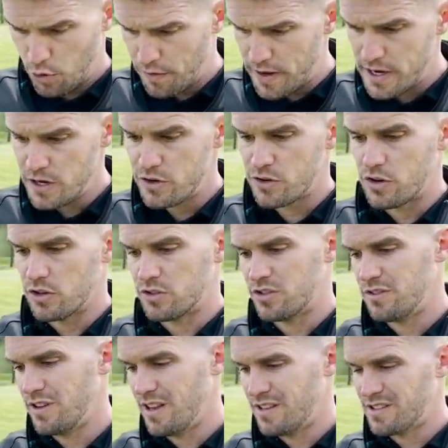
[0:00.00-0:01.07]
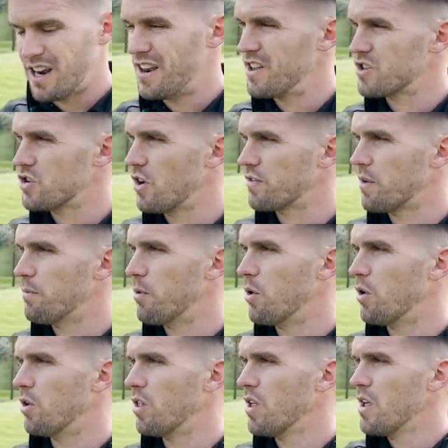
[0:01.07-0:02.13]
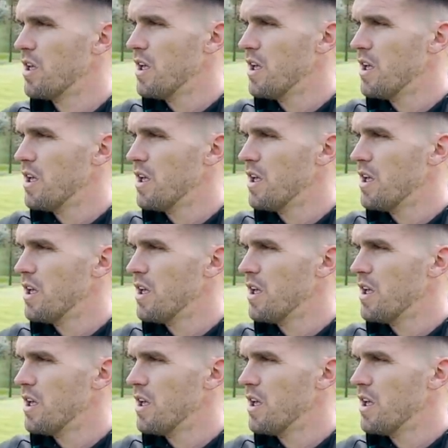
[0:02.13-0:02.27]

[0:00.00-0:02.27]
V's because it's kind of a softer ball.